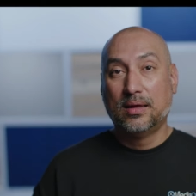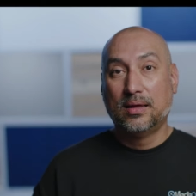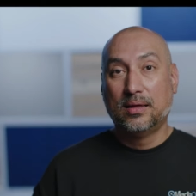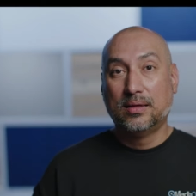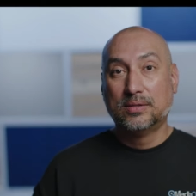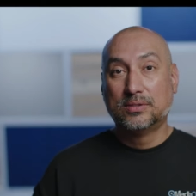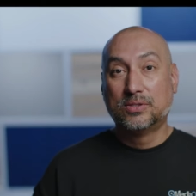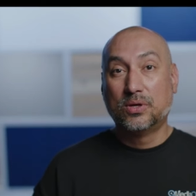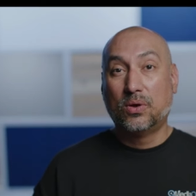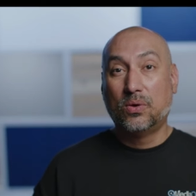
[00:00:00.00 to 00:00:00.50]

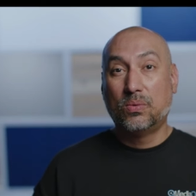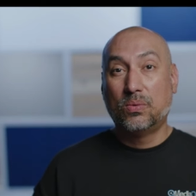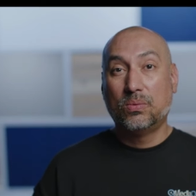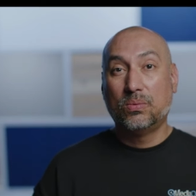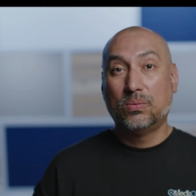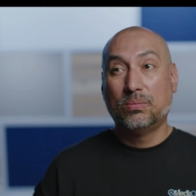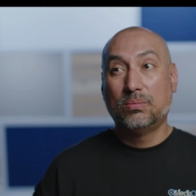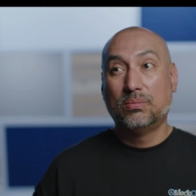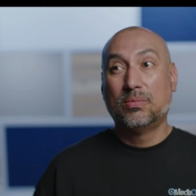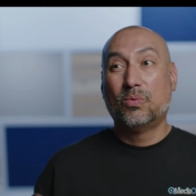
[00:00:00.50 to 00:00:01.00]
So
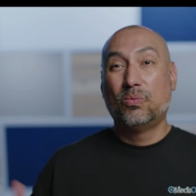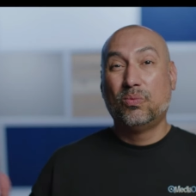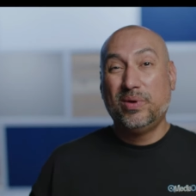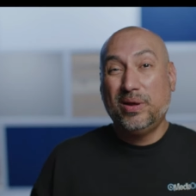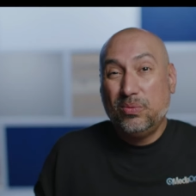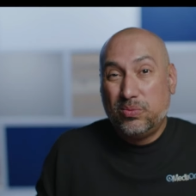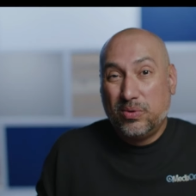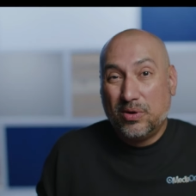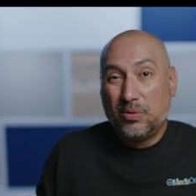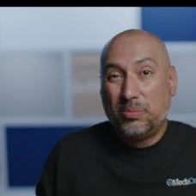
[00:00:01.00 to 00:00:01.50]
we
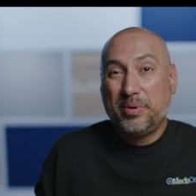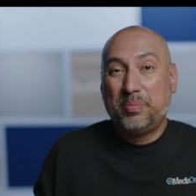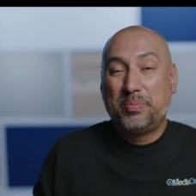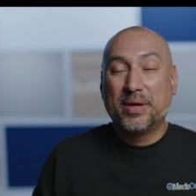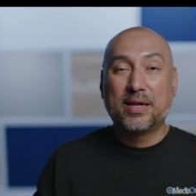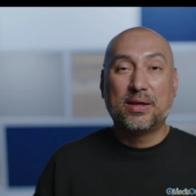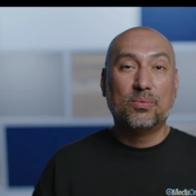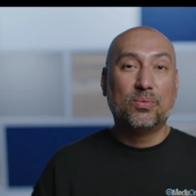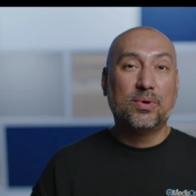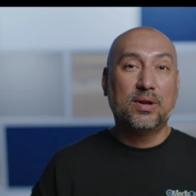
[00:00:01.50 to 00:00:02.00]
will be
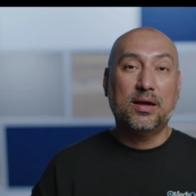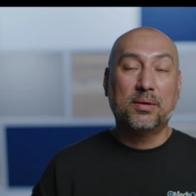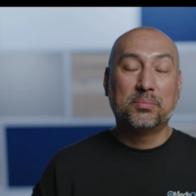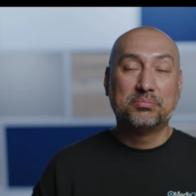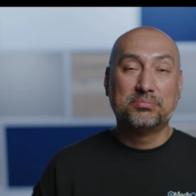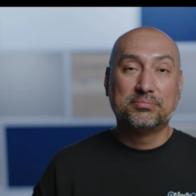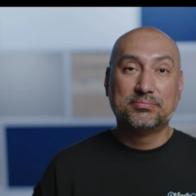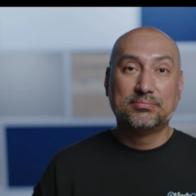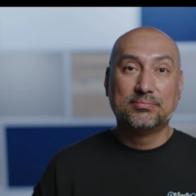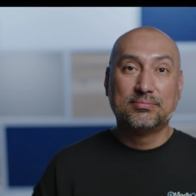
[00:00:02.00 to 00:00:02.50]
picking one up.
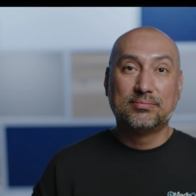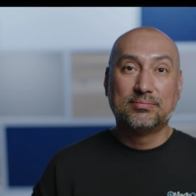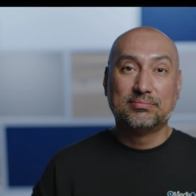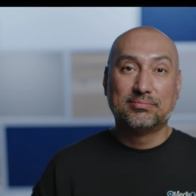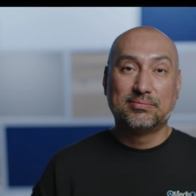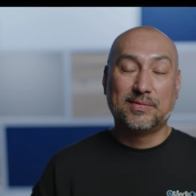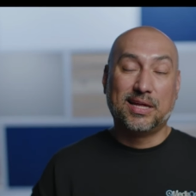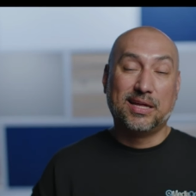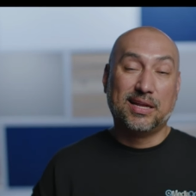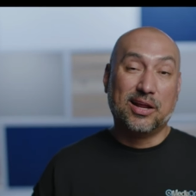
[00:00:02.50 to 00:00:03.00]

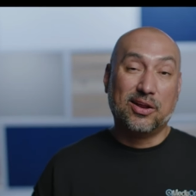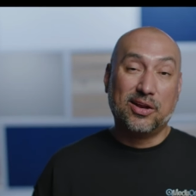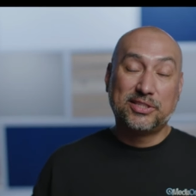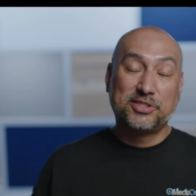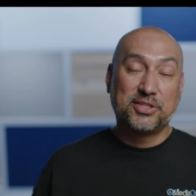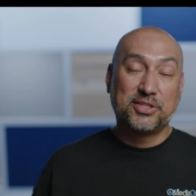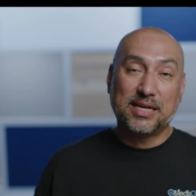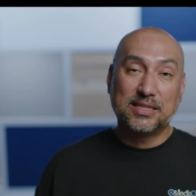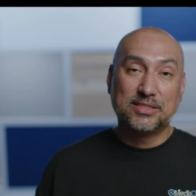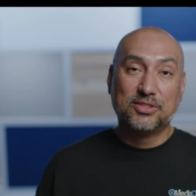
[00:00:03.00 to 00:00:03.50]
And I'll let
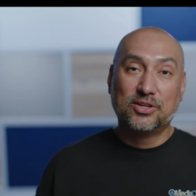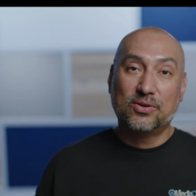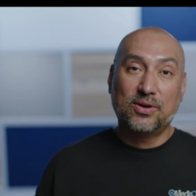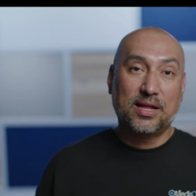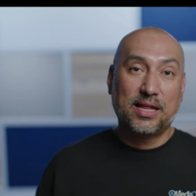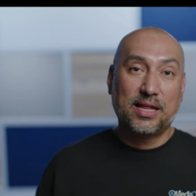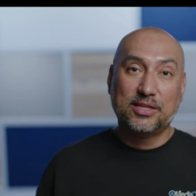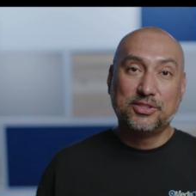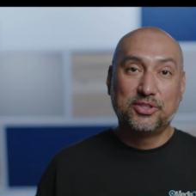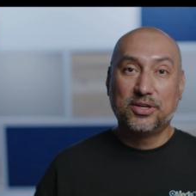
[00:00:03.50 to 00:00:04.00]
you guys know how
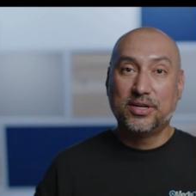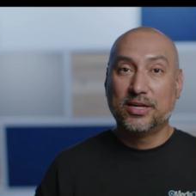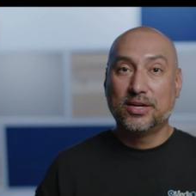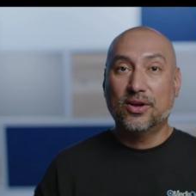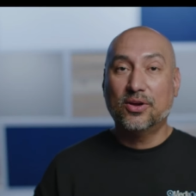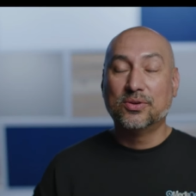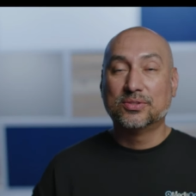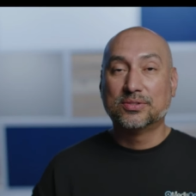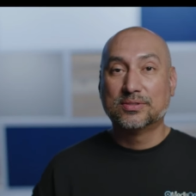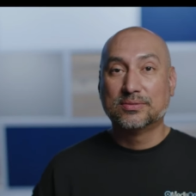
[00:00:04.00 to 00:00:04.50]
that journey
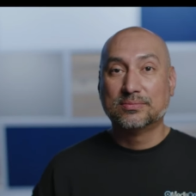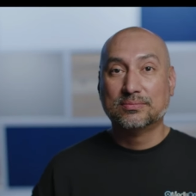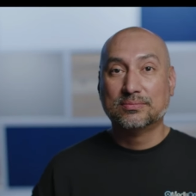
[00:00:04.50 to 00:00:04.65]
goes.